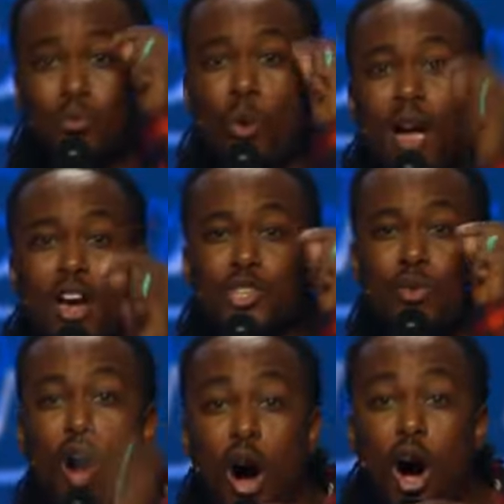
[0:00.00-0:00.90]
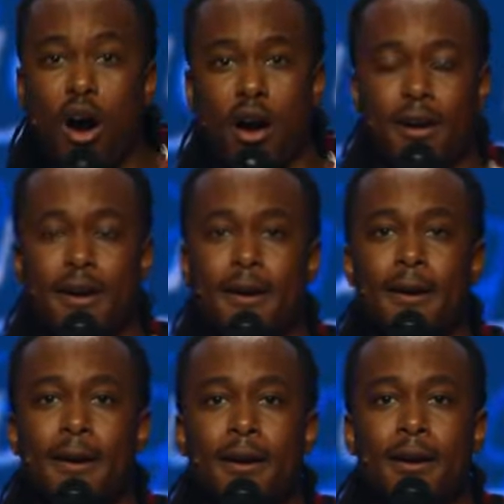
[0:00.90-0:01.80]
where you are.
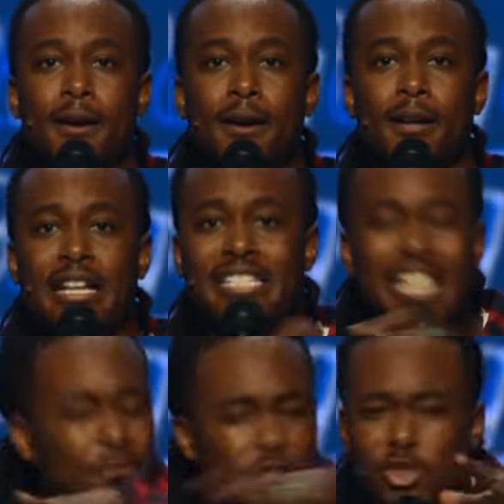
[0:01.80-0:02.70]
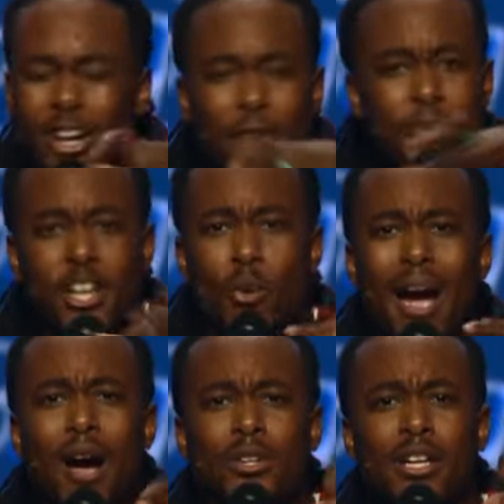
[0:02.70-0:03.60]
Instead of just trying to figure
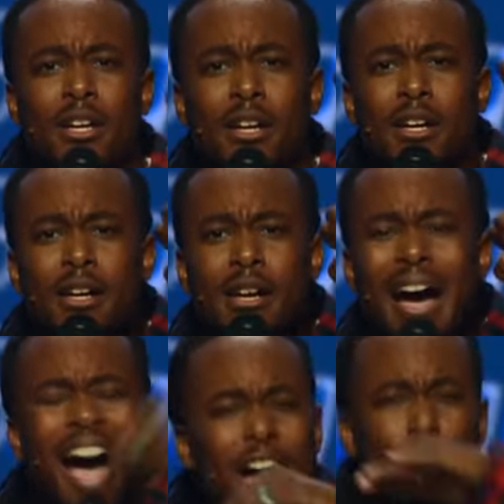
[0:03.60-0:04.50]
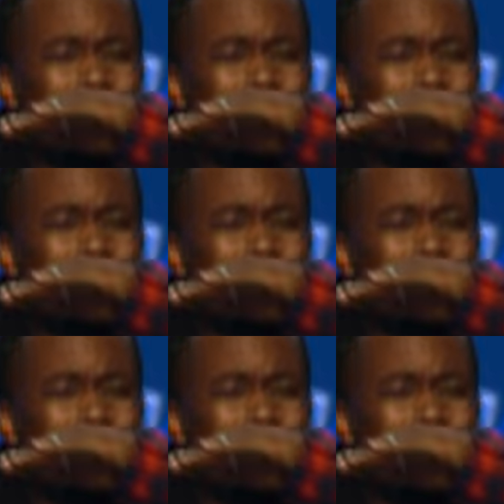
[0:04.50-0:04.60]
out how do we